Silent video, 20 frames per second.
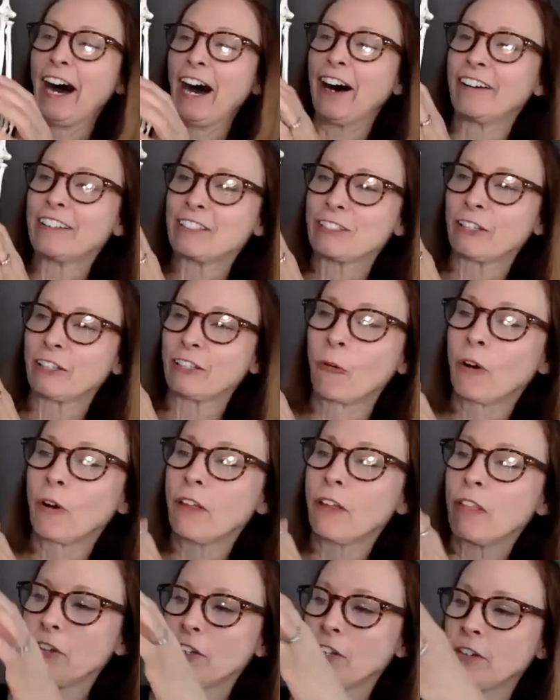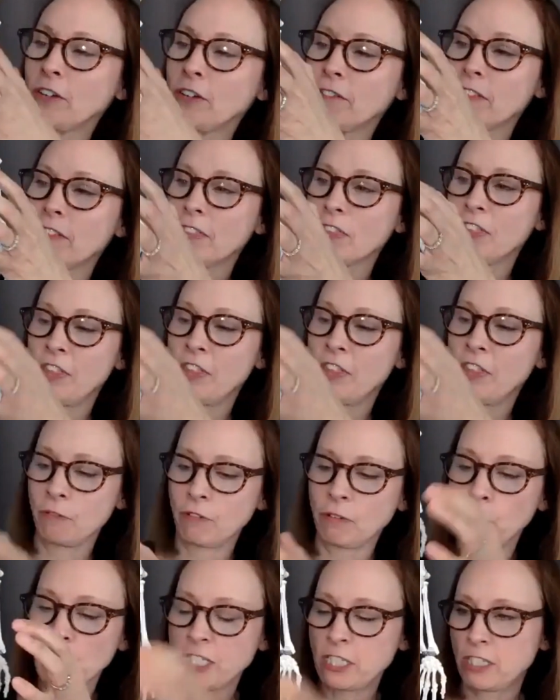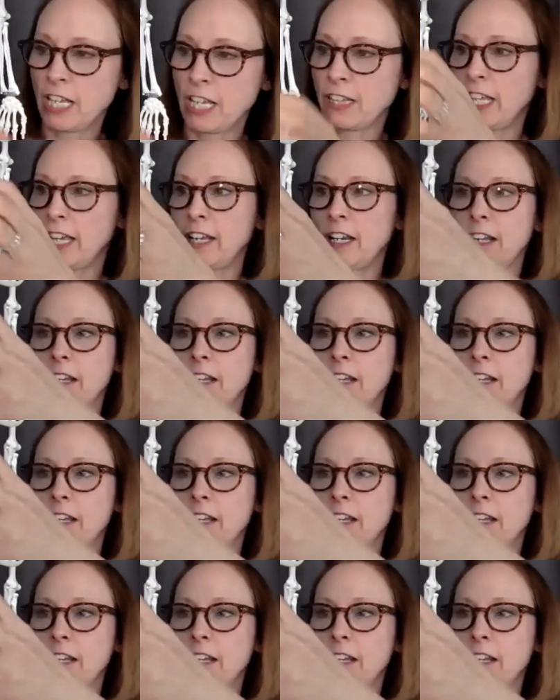So we said that